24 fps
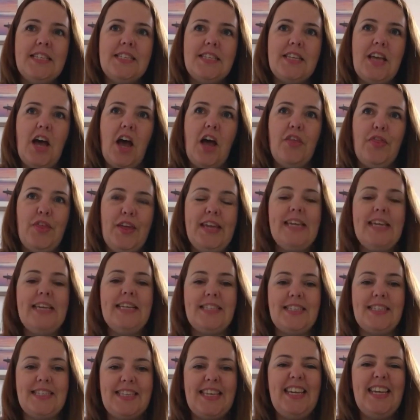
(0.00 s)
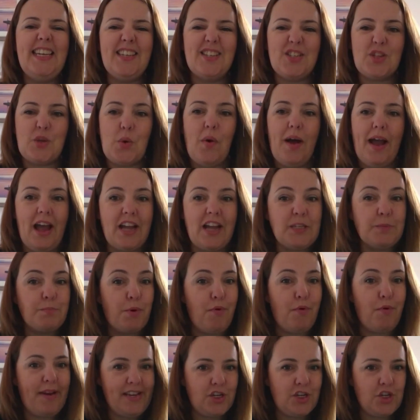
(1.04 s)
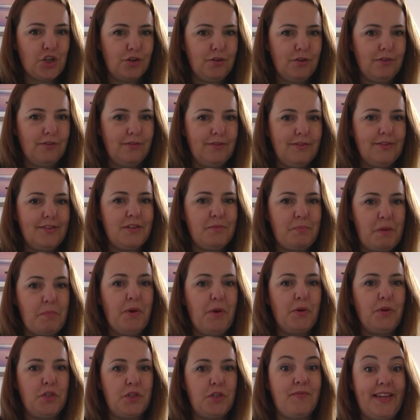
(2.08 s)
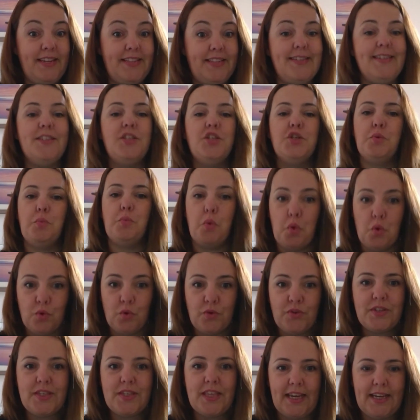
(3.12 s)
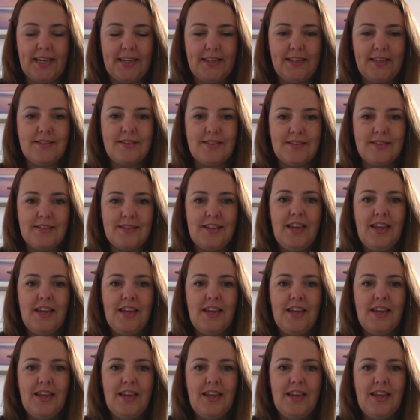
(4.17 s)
I think it's seen as quite aspirational to be motivated towards things.